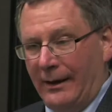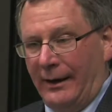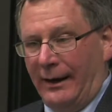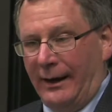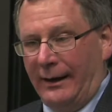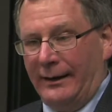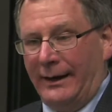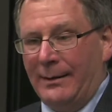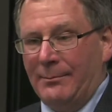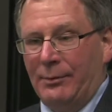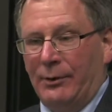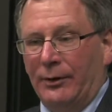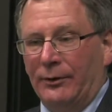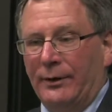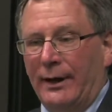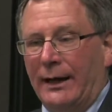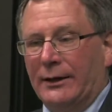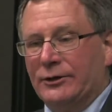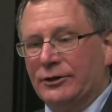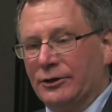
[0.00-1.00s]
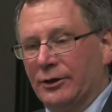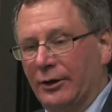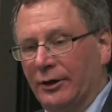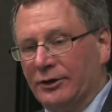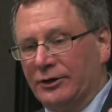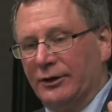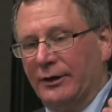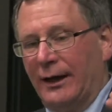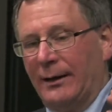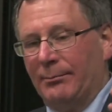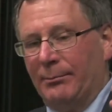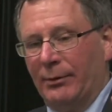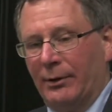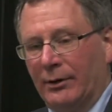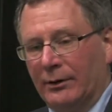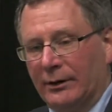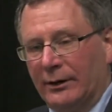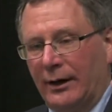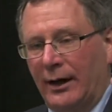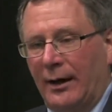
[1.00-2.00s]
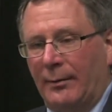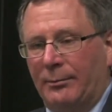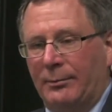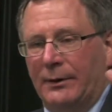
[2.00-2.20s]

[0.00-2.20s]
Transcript: And they build that church, and they build it up.